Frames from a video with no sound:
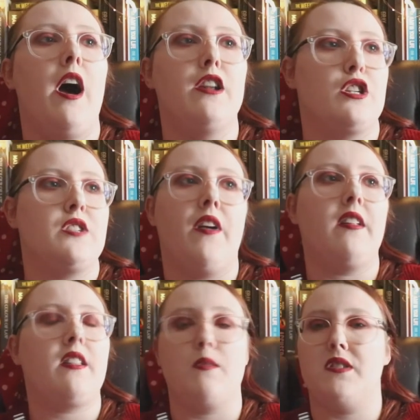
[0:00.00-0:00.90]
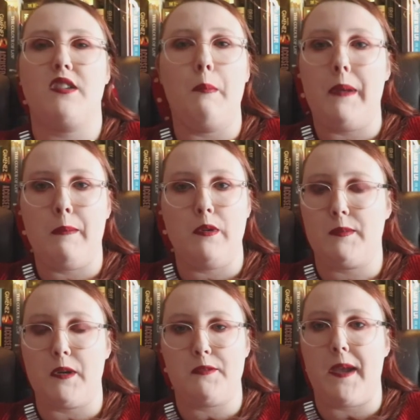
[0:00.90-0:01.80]
I just felt like there were some
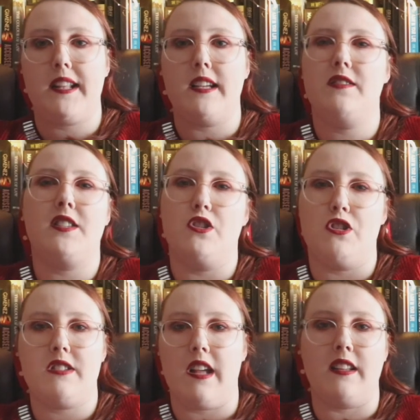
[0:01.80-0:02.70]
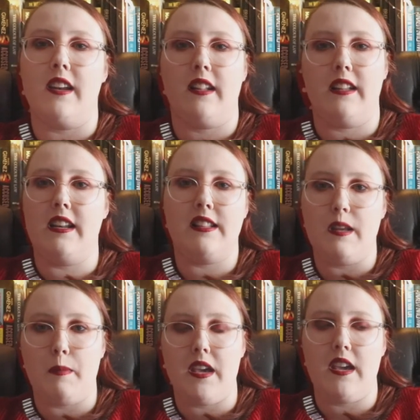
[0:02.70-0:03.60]
people's perspectives that just didn't really need
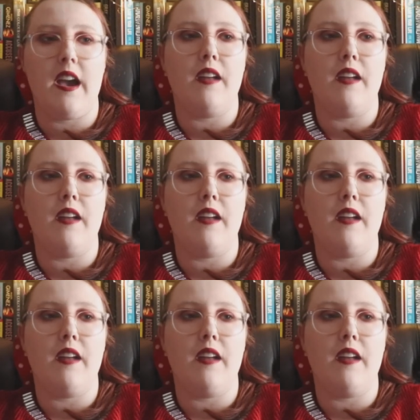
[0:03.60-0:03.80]
to be